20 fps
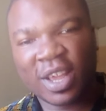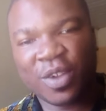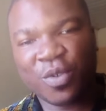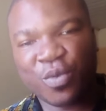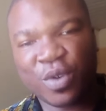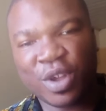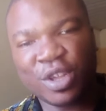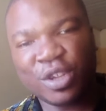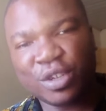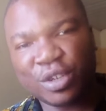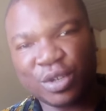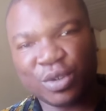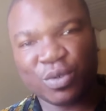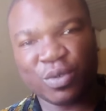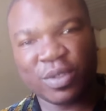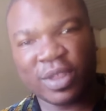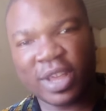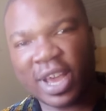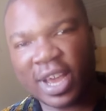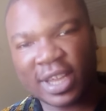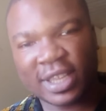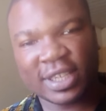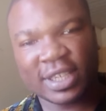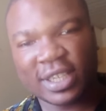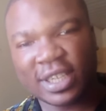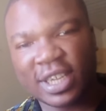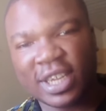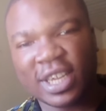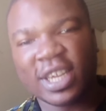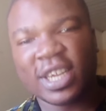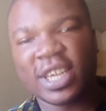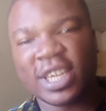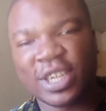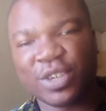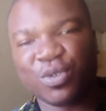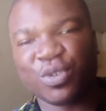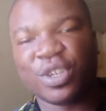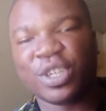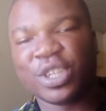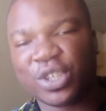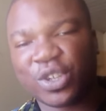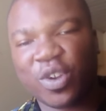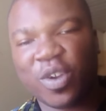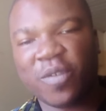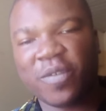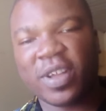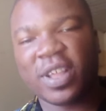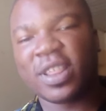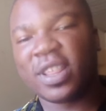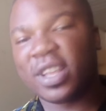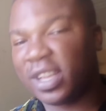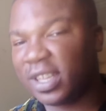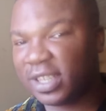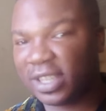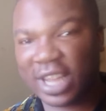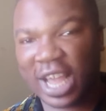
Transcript: When you do that, you will discover that